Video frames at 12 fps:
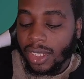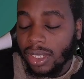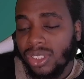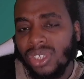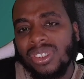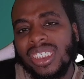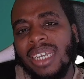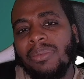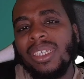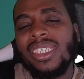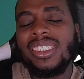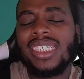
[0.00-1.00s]
So say we
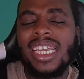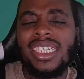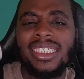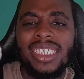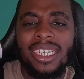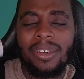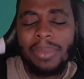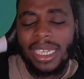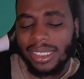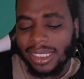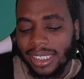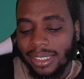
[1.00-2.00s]
decide to take him at
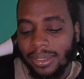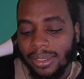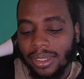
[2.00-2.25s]
10.